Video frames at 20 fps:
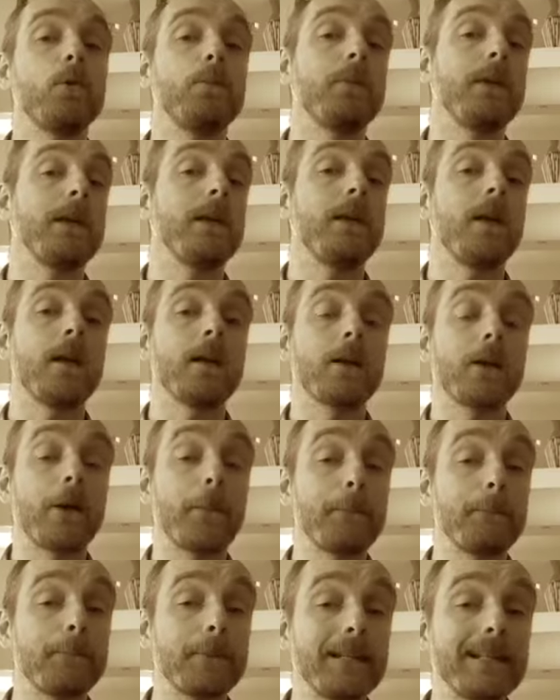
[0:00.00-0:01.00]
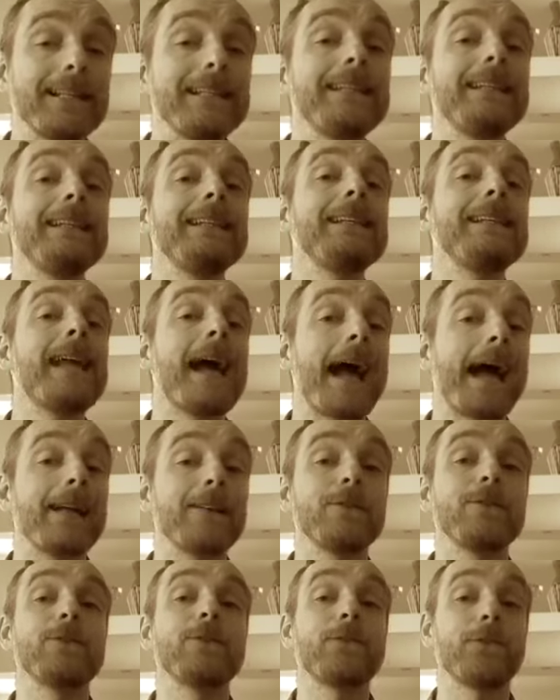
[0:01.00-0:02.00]
would be completely
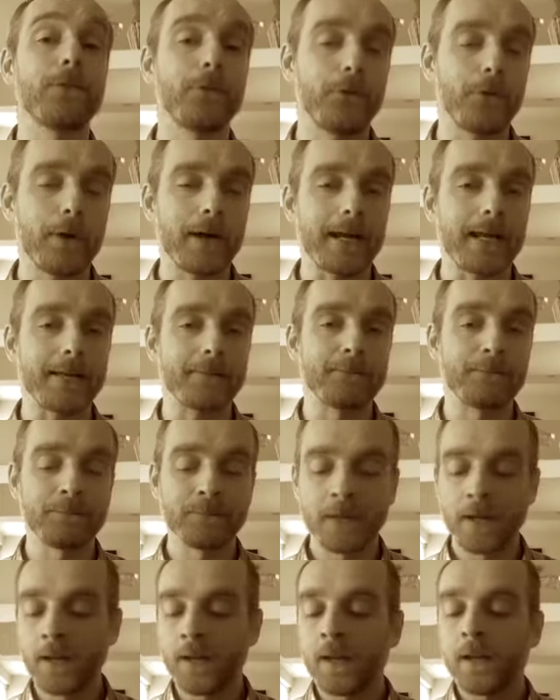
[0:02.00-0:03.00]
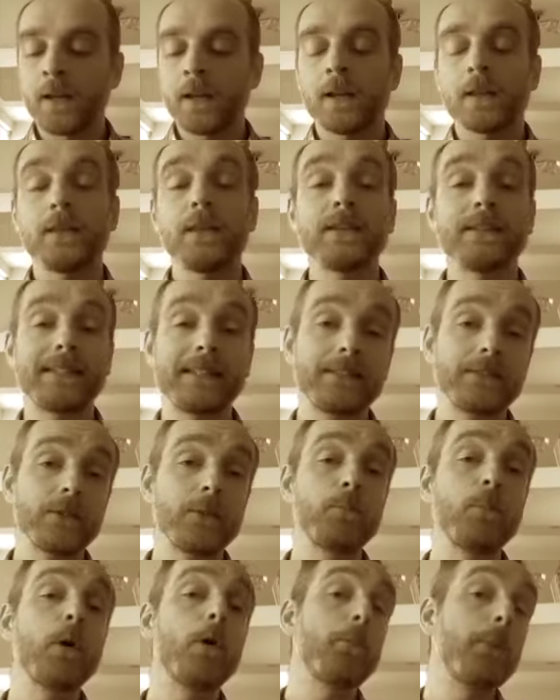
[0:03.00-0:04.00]
hands-free. The
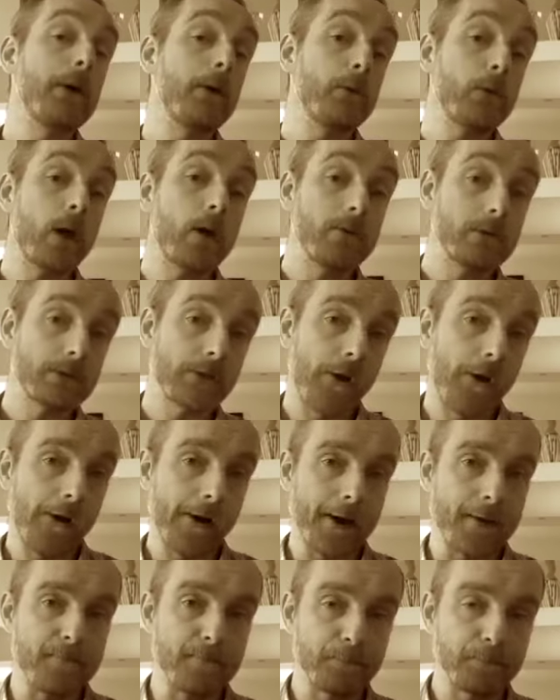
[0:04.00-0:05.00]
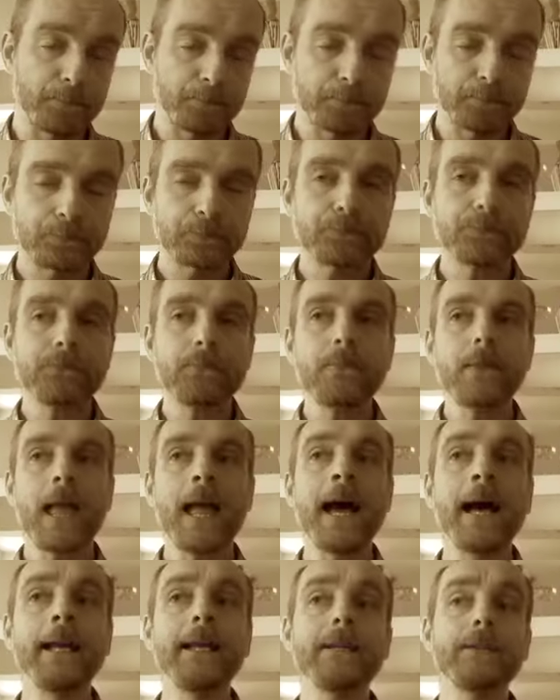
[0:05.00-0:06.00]
system will build over time,
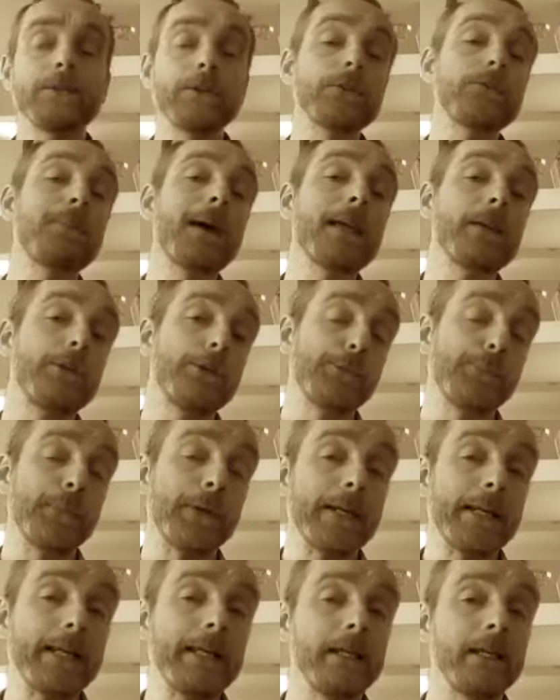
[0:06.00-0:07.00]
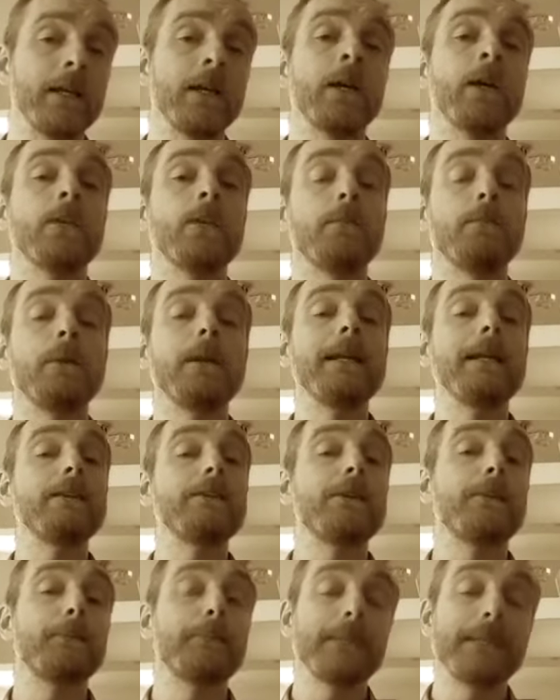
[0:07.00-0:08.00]
and it does make you money. The money
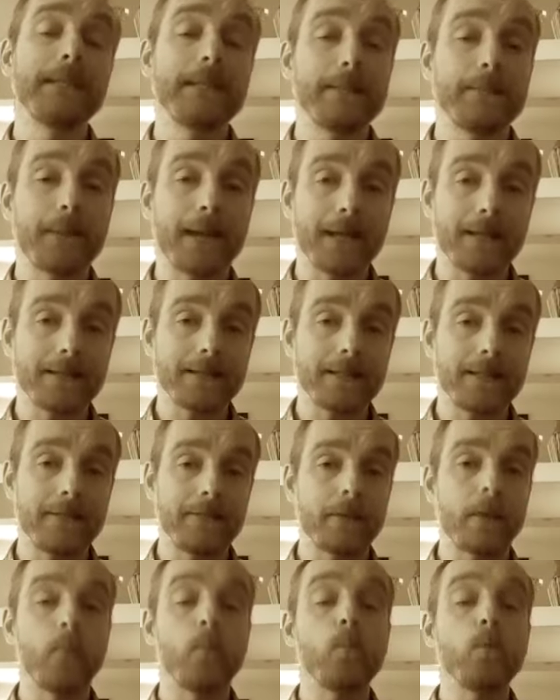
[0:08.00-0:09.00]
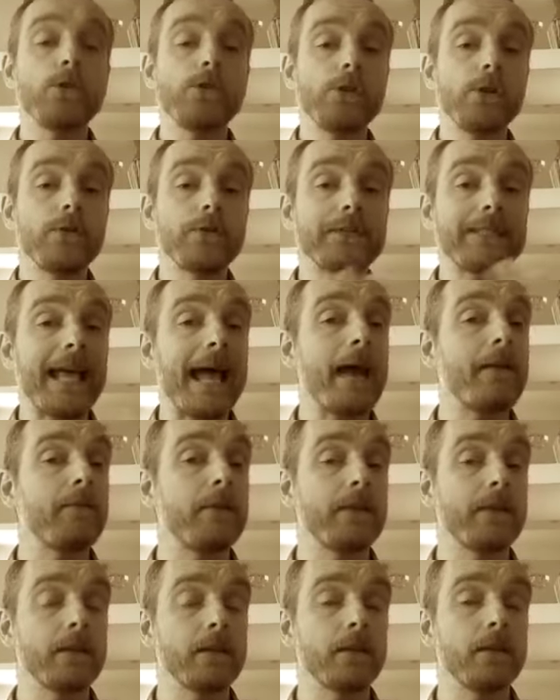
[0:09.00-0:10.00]
is completely passive, and once you set
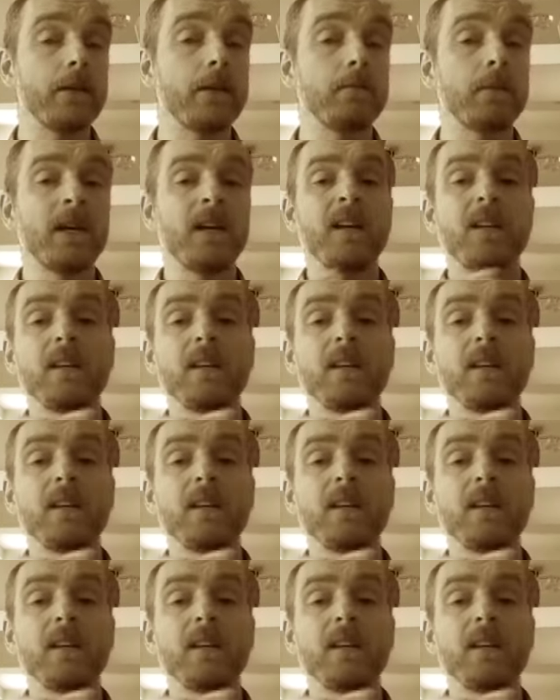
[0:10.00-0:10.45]
everything up,